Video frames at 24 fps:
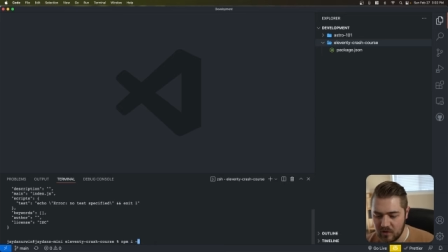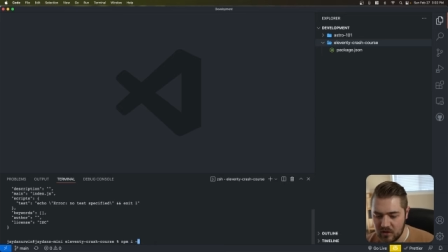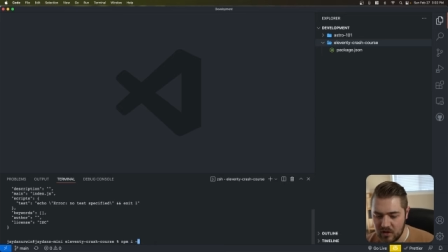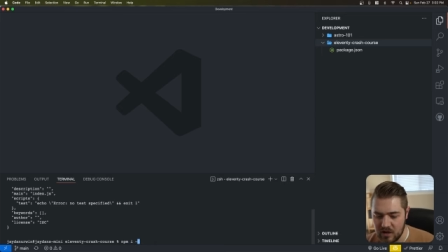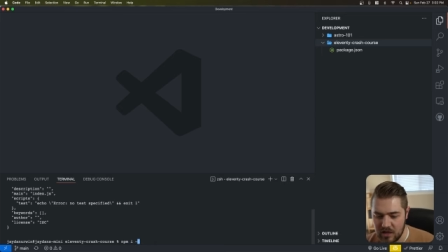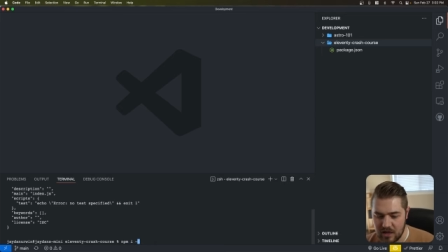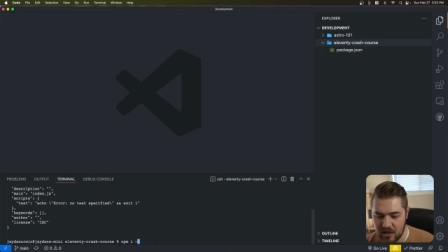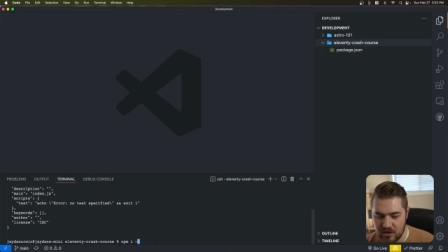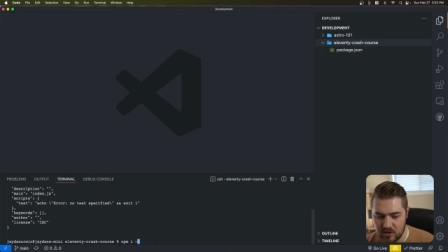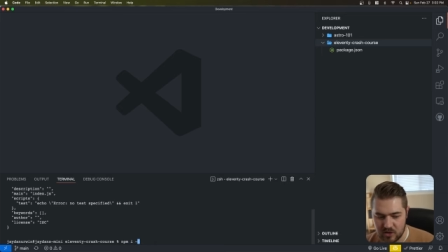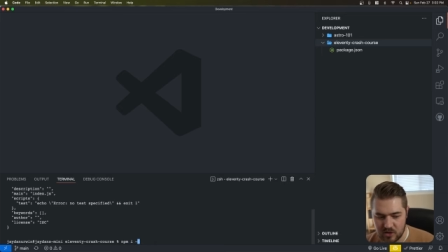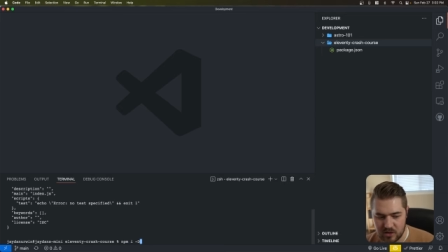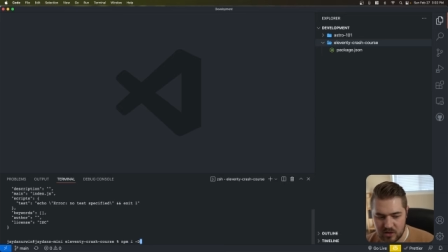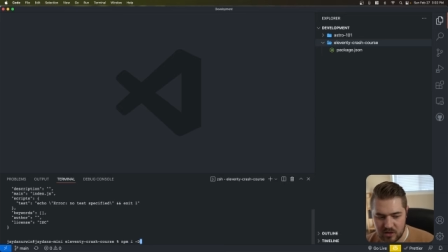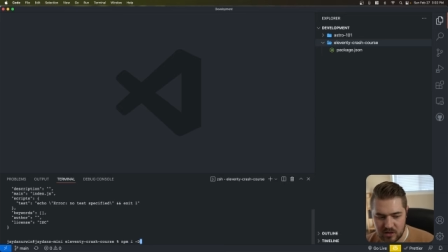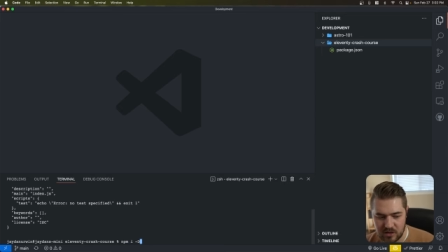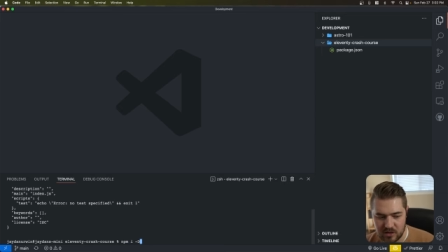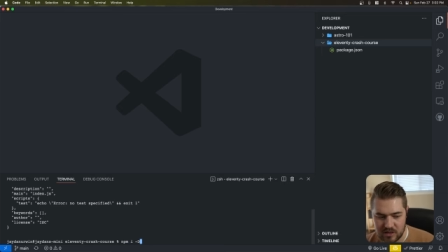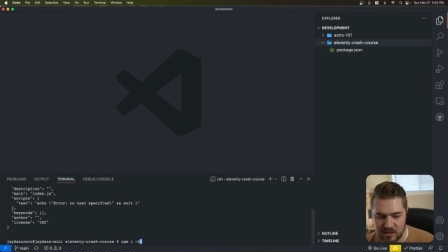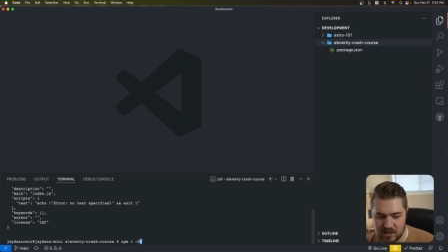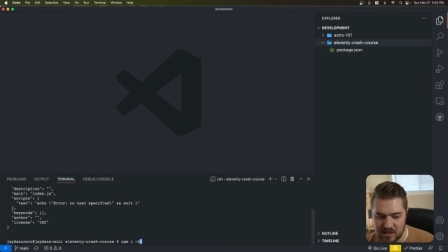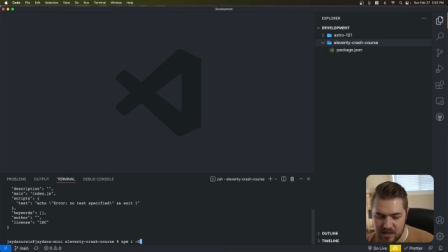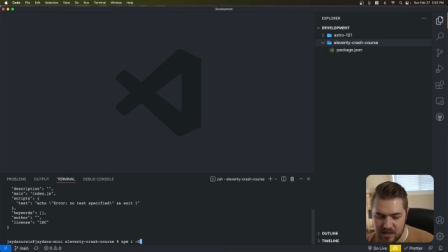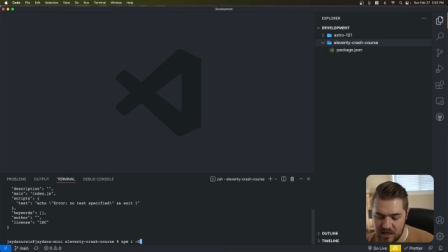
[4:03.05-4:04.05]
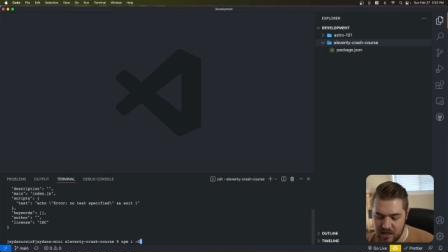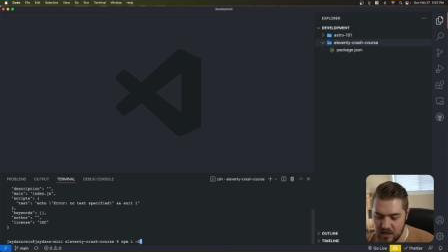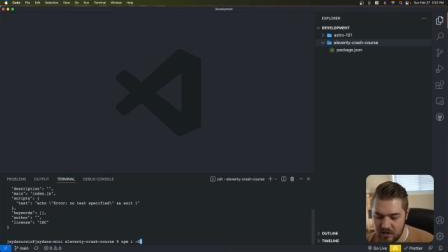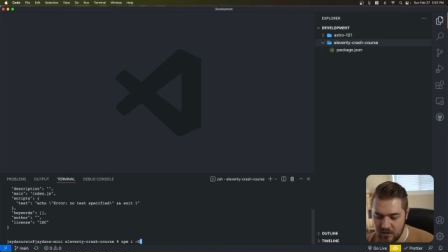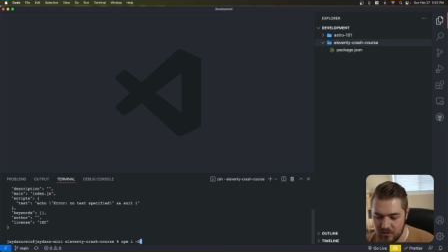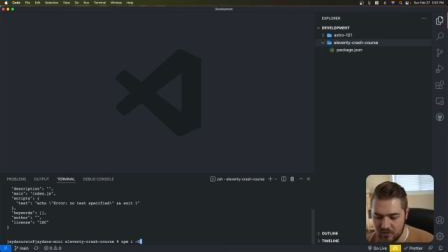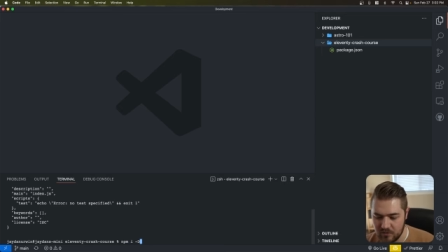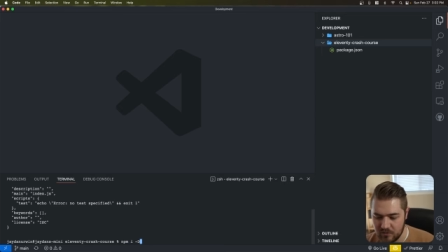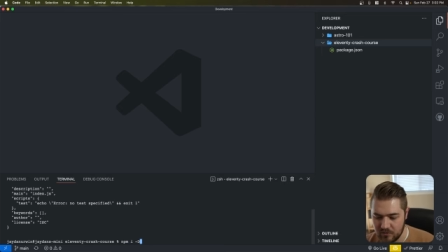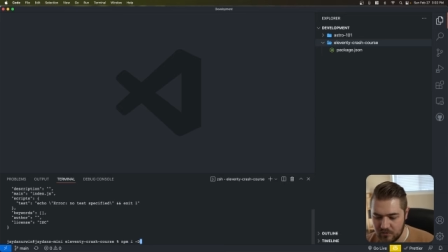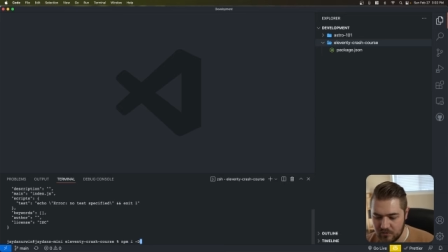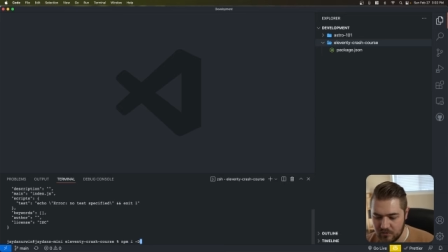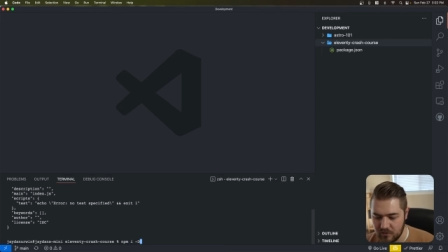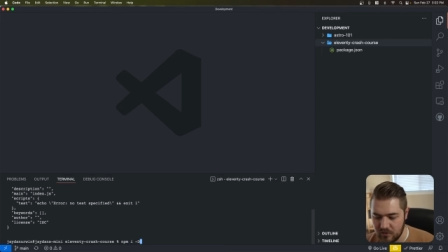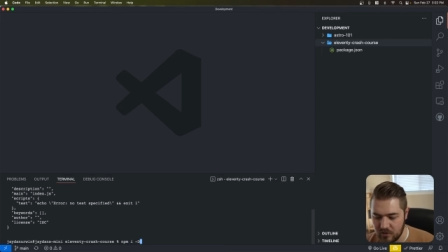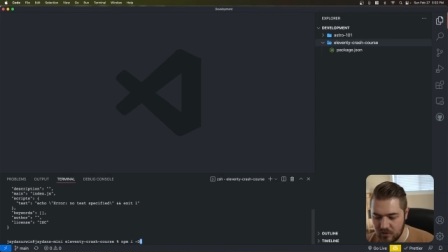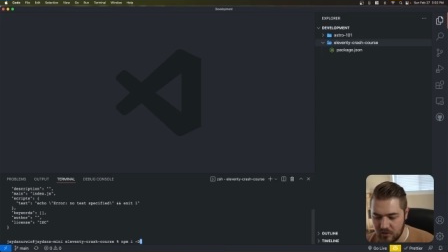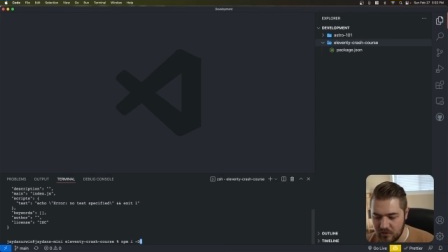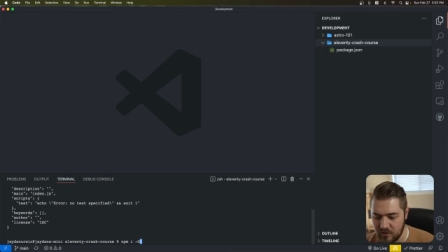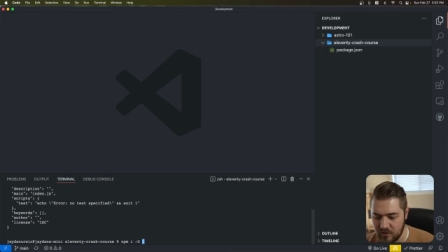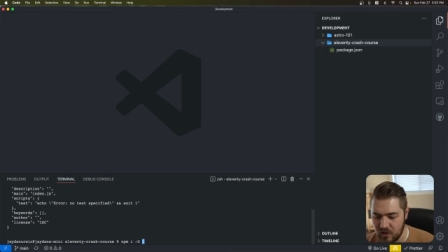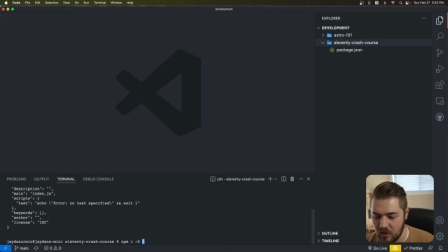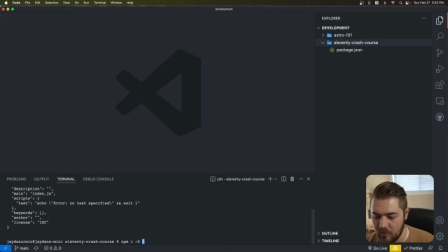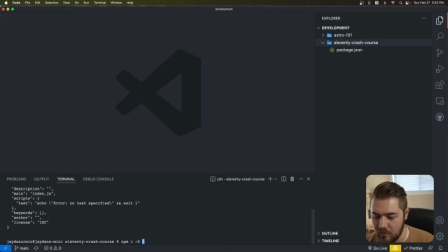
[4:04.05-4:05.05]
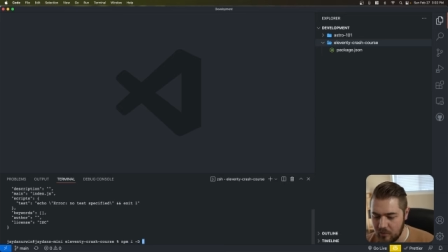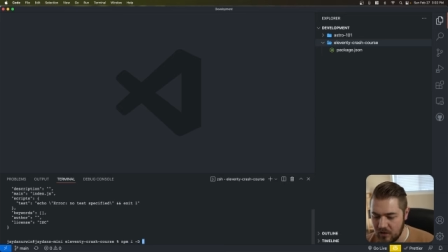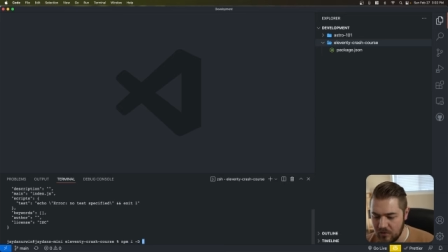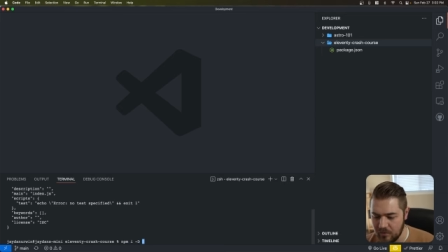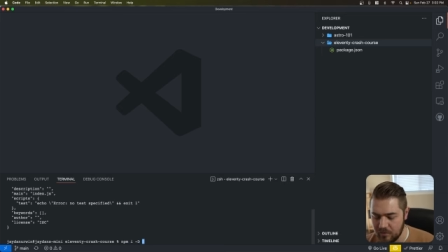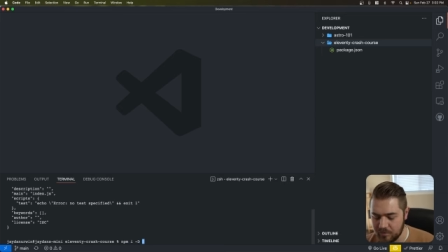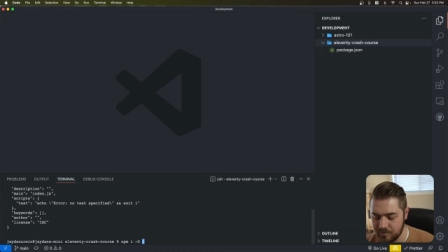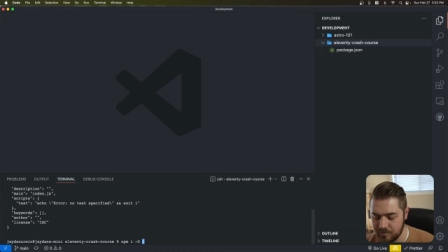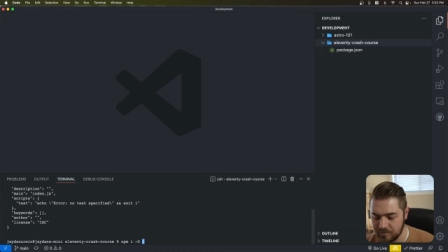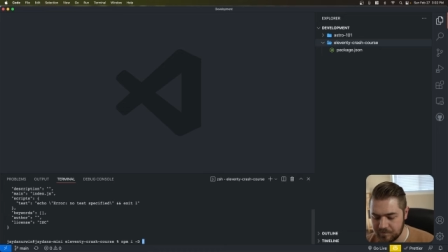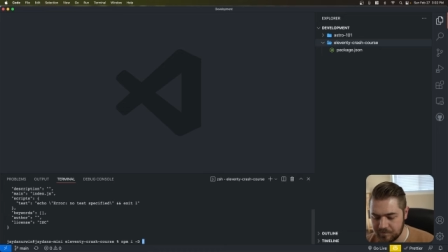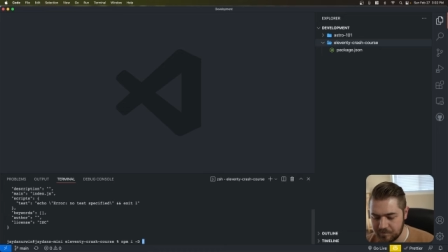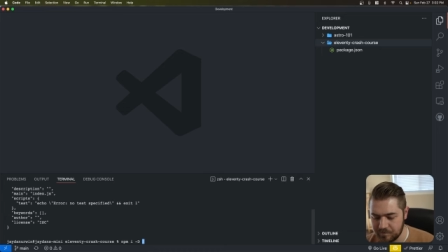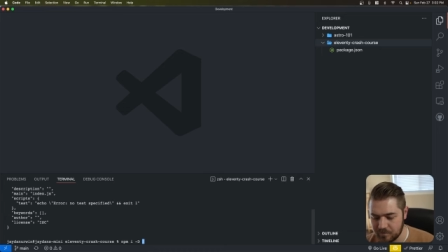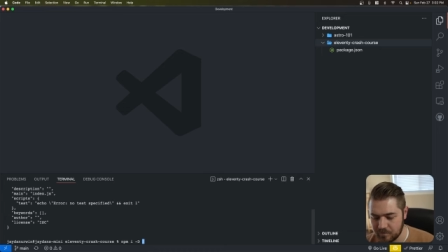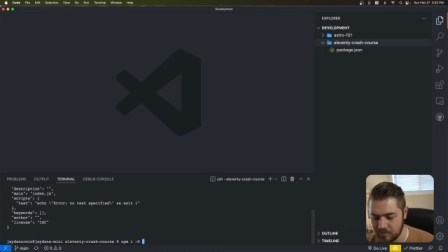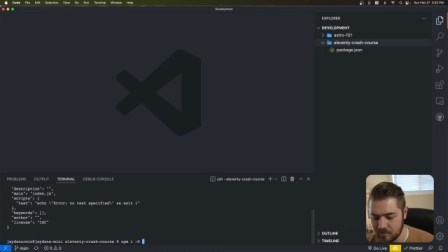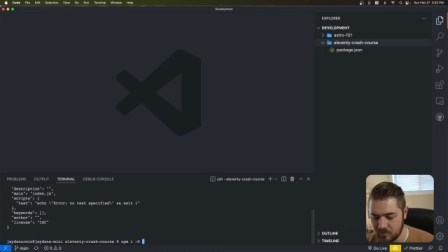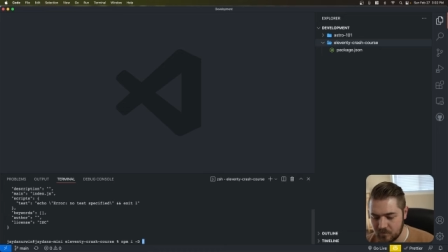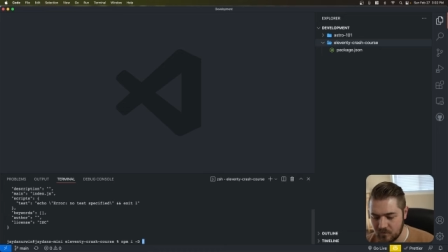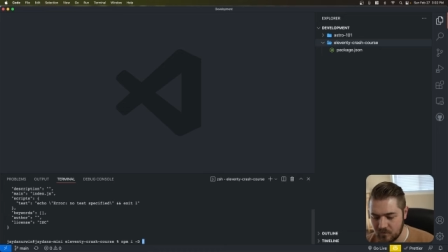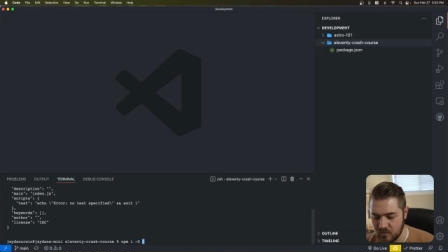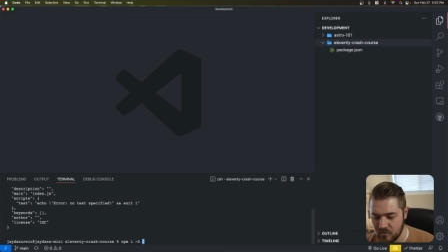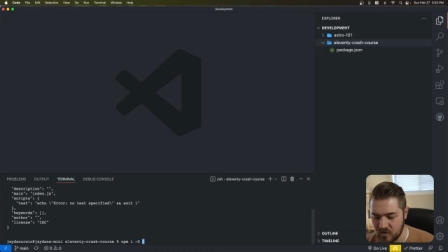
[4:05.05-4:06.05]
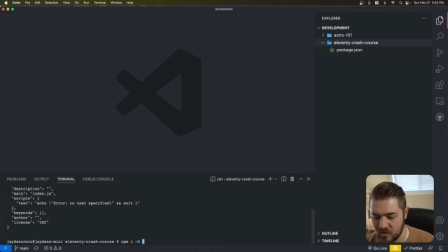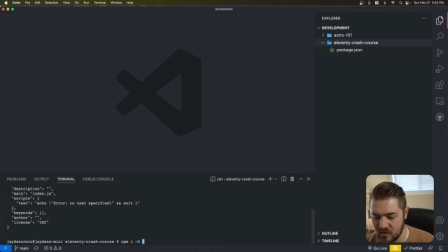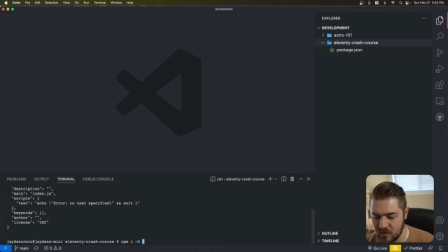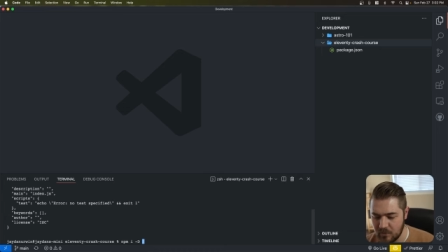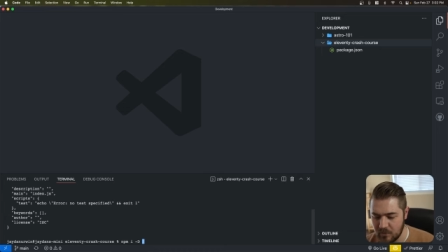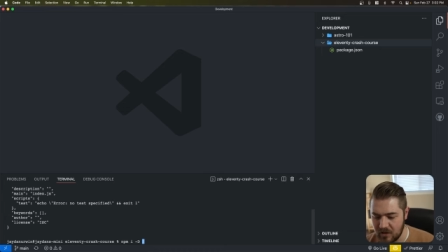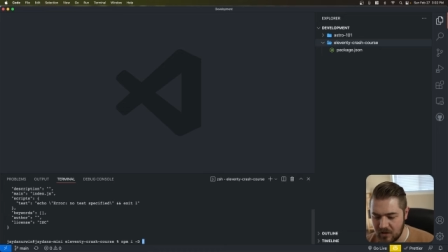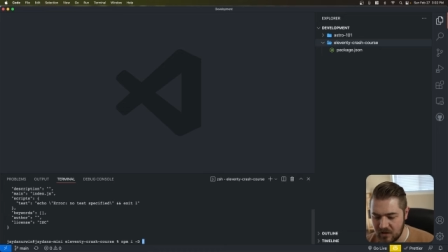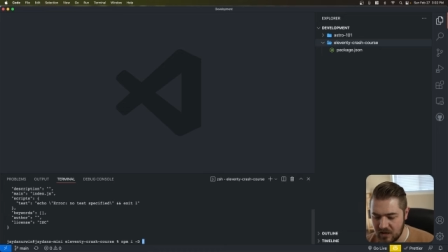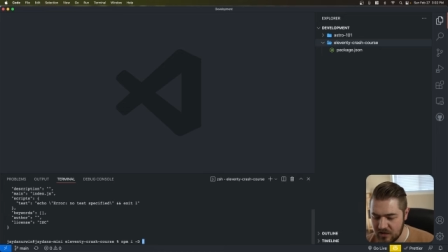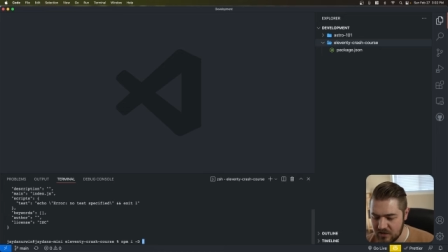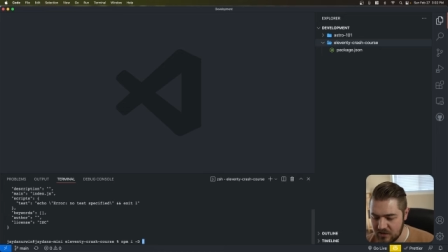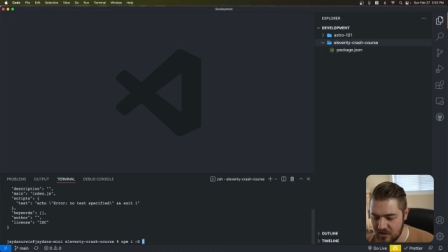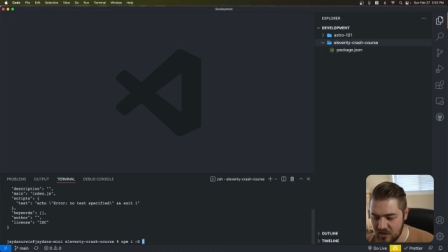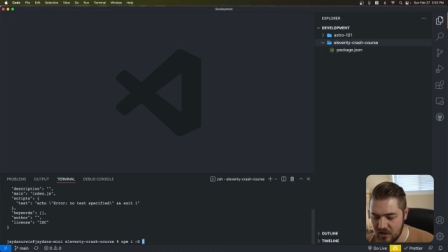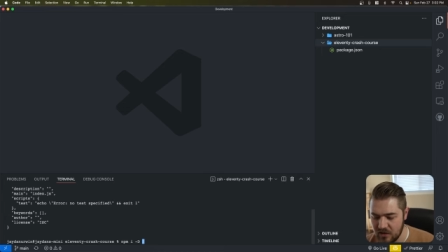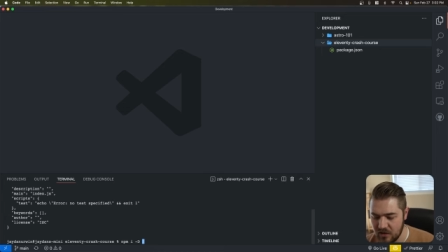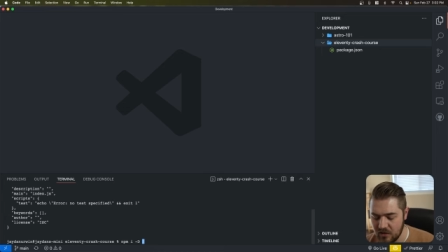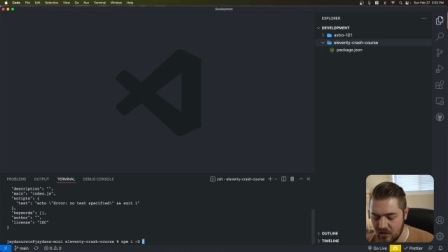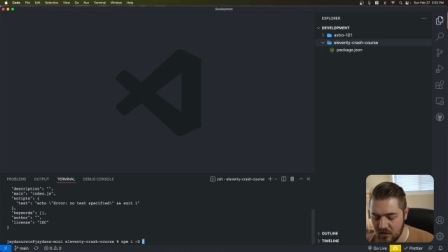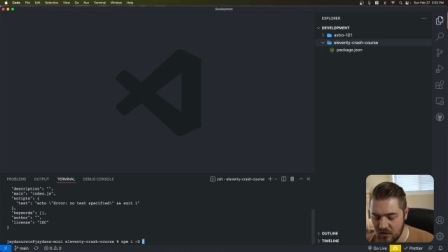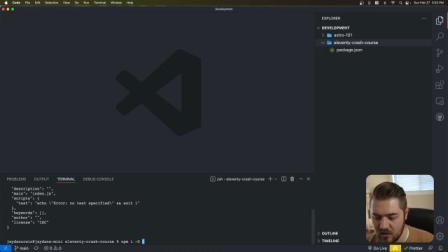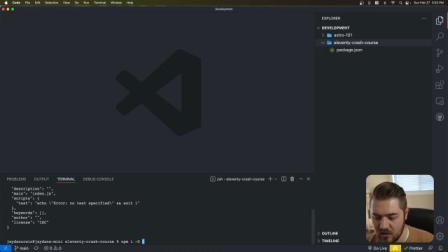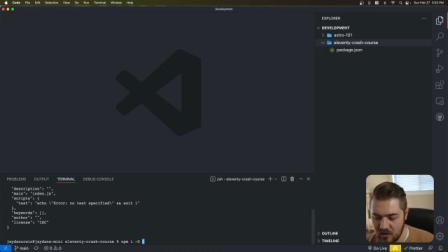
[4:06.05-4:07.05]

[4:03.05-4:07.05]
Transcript: dash d for development dependency.